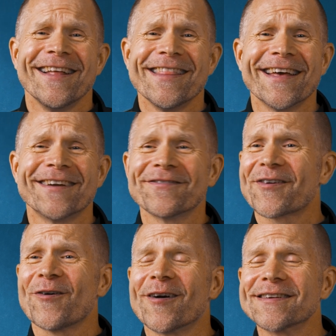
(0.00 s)
then of
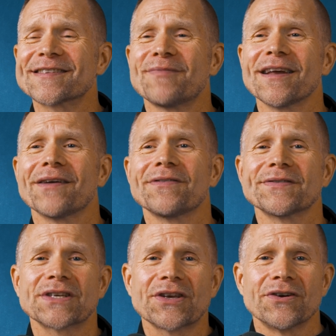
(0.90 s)
course my level
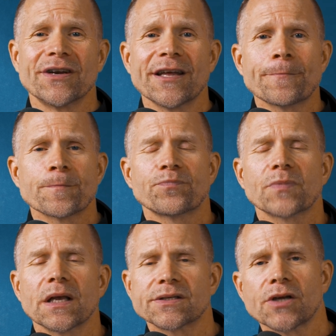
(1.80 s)
of security
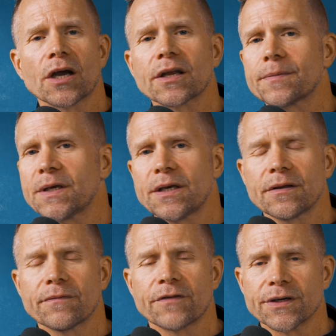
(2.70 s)
is not going to
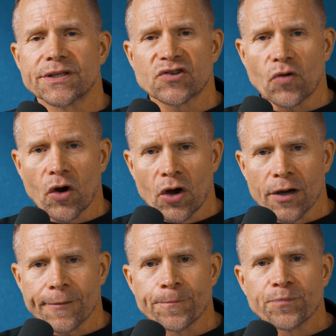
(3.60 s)
be very strong.